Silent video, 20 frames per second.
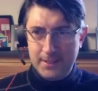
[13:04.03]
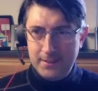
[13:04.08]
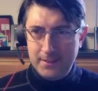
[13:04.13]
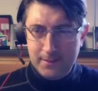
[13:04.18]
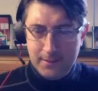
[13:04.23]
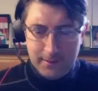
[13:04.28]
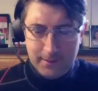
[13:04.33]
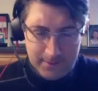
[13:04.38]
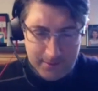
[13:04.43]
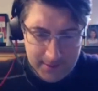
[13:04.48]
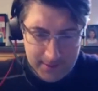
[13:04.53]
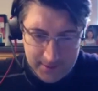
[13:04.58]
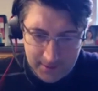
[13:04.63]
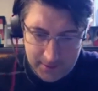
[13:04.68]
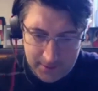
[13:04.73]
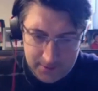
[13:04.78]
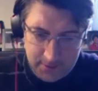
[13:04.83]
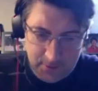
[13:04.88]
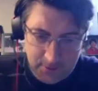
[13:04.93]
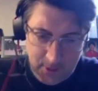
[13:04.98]
seen
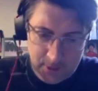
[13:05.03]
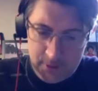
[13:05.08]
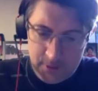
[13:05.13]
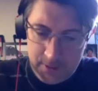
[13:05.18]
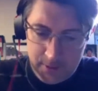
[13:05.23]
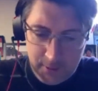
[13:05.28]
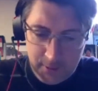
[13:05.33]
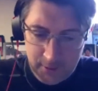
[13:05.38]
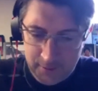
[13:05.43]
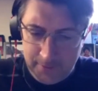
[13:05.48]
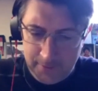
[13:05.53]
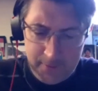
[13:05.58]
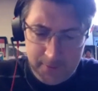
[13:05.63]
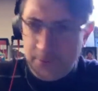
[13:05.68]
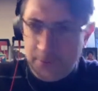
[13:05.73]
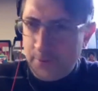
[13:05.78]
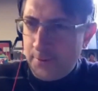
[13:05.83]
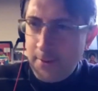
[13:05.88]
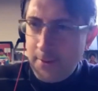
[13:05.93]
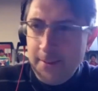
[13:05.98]
in construction, or
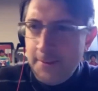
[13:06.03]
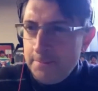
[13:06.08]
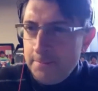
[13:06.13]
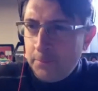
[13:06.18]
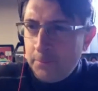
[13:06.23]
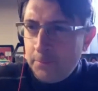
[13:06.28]
if you've